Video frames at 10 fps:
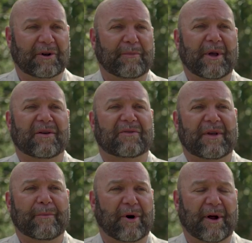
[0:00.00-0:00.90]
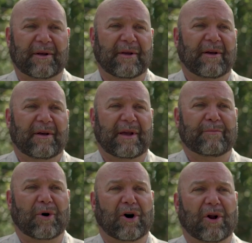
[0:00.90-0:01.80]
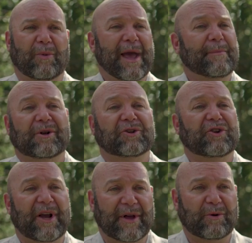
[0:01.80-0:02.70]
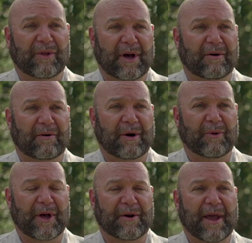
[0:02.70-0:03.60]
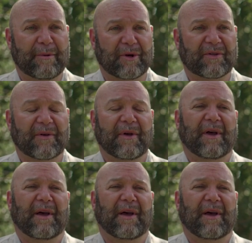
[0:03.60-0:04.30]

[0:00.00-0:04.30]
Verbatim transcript: wildebeest, zebra, impala, we're happy to share that with our neighbours.